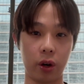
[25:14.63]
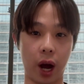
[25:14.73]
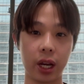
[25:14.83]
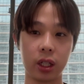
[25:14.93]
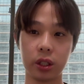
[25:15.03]

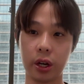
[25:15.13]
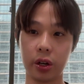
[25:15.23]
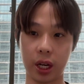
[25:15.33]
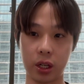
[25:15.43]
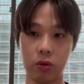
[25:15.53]
EigenLayer
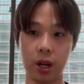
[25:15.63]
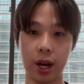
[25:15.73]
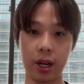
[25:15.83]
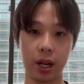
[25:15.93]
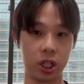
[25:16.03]
can do that
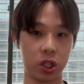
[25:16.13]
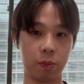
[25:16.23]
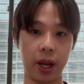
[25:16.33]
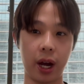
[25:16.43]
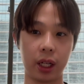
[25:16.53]
and just
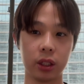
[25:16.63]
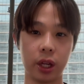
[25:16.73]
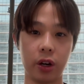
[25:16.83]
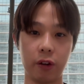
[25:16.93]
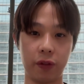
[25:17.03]
pay
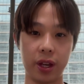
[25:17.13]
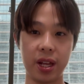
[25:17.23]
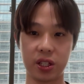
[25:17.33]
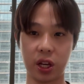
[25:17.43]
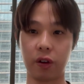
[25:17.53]
EigenLayer a fee
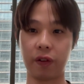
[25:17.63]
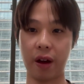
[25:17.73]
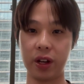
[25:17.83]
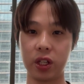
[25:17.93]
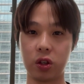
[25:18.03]
instead of
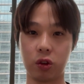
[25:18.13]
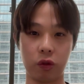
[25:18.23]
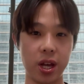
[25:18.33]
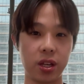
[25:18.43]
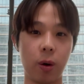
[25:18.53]
having to
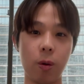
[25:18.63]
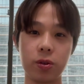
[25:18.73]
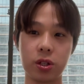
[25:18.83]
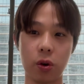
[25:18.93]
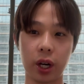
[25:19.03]
create your own
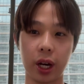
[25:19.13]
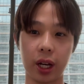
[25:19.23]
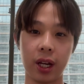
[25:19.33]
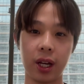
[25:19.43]
token